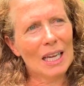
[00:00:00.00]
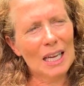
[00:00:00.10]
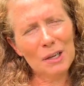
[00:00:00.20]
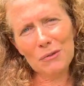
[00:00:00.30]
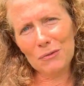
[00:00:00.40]

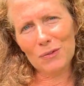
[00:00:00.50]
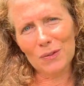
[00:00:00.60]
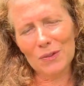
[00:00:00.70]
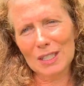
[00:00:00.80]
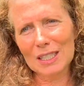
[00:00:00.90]

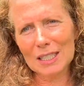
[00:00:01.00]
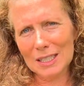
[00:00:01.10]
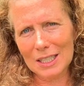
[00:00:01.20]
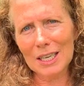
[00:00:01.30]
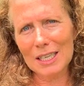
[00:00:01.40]
if there's these
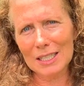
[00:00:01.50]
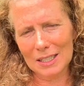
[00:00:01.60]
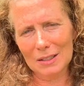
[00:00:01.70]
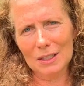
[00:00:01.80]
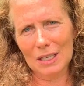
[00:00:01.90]

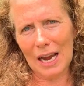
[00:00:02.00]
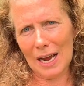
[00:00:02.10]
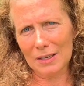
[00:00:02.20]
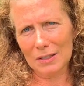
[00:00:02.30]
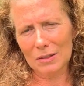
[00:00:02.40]
studies
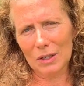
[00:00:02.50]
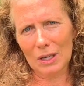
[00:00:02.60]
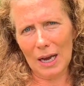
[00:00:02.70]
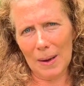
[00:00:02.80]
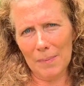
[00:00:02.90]
out
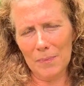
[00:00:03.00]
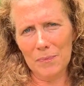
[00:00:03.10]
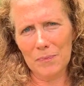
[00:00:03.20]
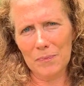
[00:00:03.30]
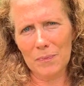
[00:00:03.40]

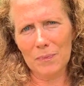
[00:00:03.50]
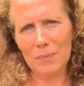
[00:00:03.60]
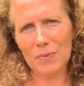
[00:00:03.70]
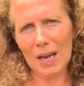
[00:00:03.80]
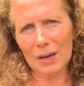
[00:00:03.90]

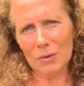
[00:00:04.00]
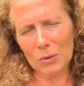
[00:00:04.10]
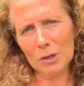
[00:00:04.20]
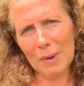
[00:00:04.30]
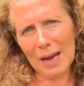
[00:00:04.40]
that are
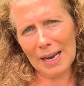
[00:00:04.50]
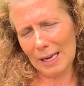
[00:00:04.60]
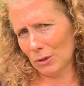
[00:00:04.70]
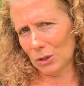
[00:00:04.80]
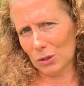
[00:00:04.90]
all about
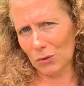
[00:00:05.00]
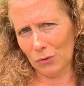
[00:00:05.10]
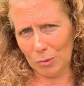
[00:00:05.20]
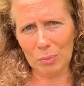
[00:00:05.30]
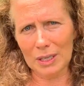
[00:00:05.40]
ecological
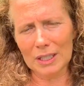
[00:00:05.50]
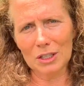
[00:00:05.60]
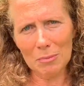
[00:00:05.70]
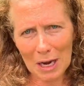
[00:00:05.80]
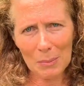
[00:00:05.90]
footprint, and
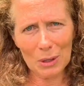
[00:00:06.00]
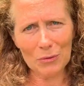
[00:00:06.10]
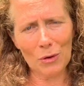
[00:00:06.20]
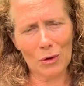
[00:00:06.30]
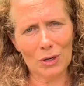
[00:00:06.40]
you may well
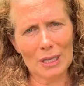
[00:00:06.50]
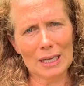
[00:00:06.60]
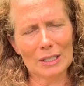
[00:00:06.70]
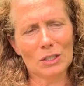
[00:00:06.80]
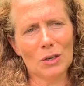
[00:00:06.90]
have heard of
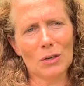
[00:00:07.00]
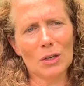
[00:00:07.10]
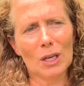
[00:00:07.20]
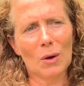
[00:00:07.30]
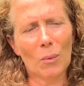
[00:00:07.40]
these. So
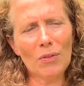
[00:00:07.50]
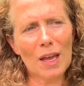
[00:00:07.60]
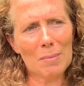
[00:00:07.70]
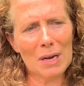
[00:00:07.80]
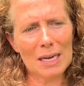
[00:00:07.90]
what
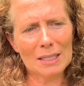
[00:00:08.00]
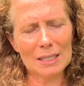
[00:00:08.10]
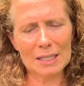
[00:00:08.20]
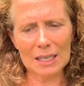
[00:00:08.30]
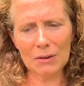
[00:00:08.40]
that means
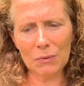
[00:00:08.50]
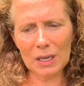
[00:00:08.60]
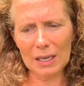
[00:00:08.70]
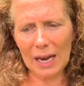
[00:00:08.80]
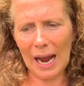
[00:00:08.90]
is that if
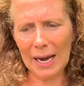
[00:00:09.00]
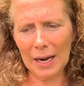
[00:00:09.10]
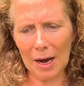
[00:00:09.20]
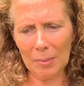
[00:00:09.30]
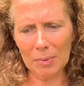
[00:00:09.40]
we add
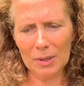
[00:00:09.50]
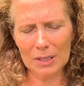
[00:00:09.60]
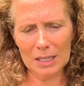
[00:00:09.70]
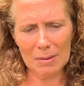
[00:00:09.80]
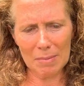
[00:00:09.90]
up
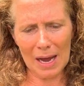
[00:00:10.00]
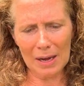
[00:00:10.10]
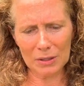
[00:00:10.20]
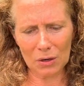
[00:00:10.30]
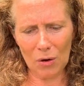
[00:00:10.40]
the
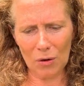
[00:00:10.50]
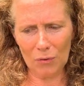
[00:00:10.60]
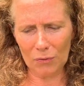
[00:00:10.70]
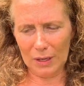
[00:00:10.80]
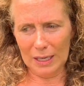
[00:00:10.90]
amount
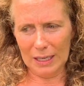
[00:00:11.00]
of